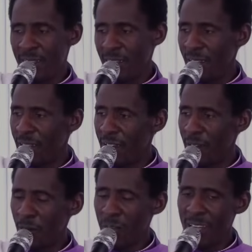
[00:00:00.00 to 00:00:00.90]
And uh,
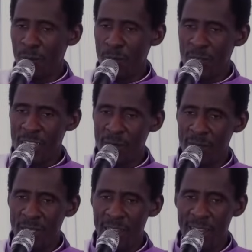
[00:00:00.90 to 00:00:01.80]
William Ruto has been
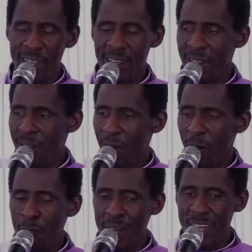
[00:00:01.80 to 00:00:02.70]
the
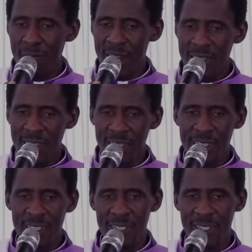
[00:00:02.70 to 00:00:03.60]
open basket
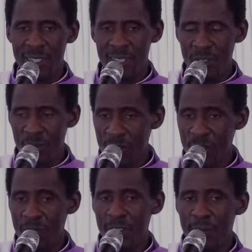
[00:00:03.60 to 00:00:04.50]
to
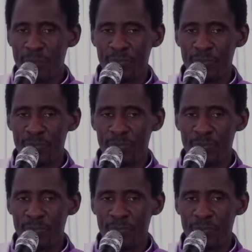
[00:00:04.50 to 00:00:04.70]
receive them.